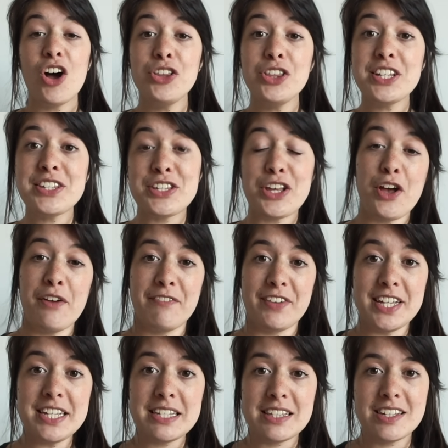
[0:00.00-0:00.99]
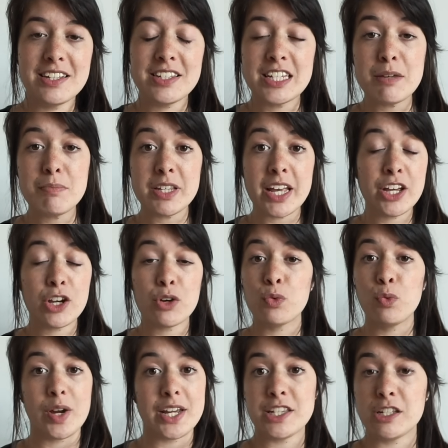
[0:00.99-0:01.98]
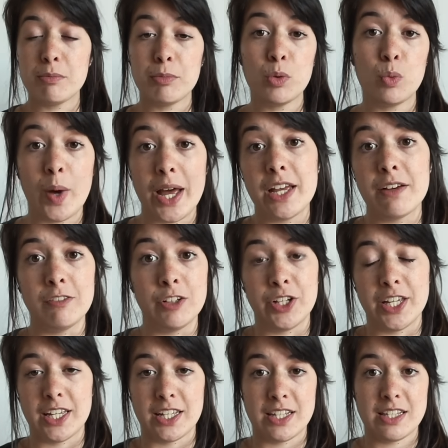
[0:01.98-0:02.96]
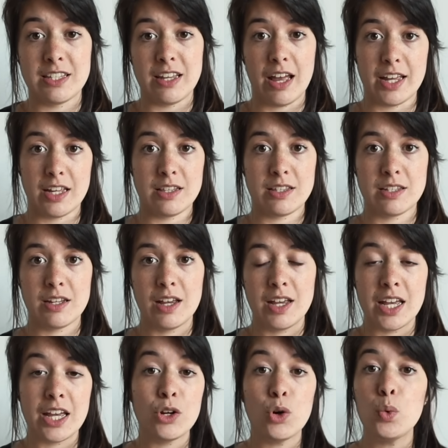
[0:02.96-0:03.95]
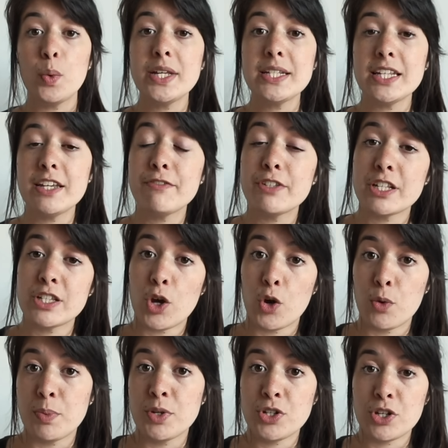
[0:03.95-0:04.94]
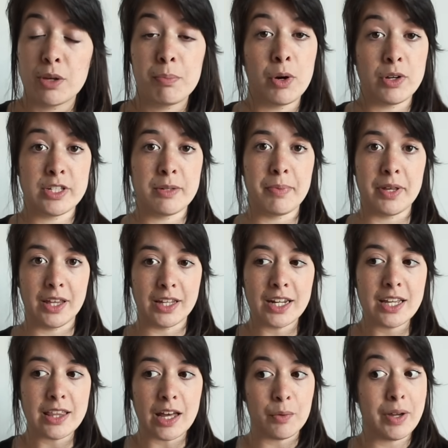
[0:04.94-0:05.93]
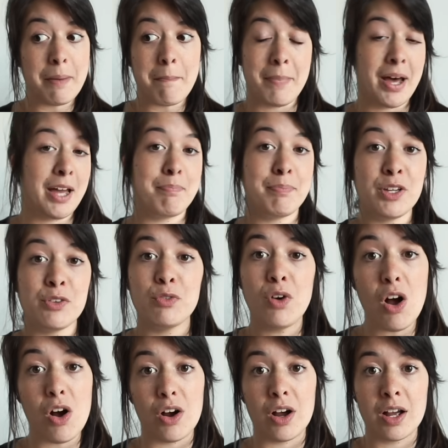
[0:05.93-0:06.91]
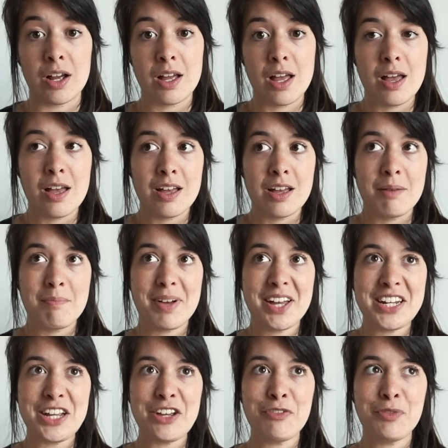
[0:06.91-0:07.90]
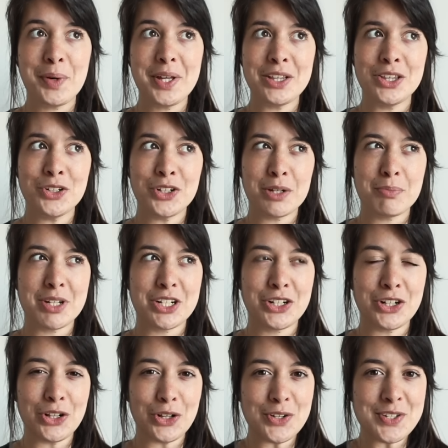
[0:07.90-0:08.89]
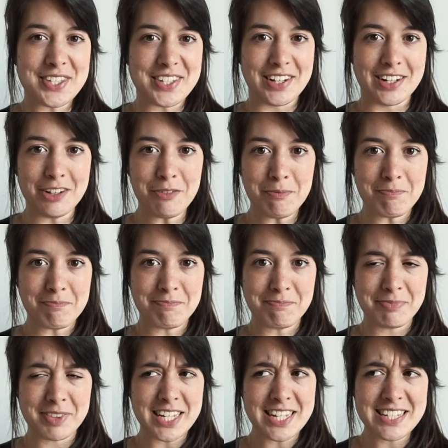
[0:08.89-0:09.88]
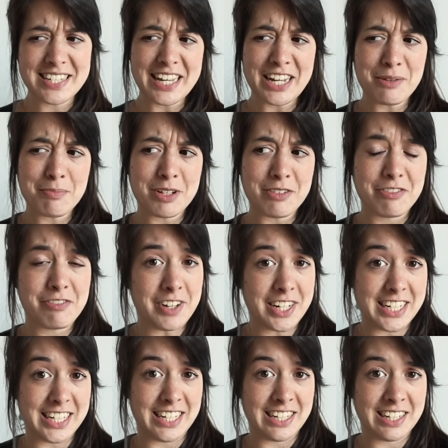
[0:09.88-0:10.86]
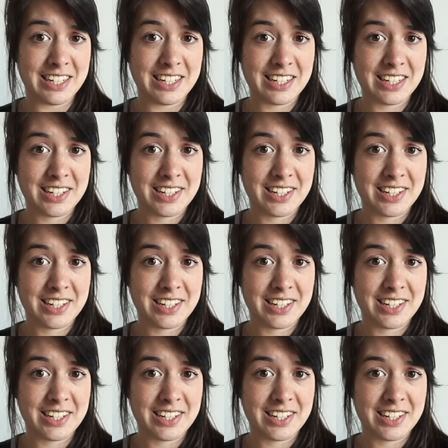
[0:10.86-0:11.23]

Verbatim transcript: On the surface, this seems like a reasonable way of looking at science. It always leaves us open to the possibility that we might be wrong. But if we look a bit closer, things get a bit funny.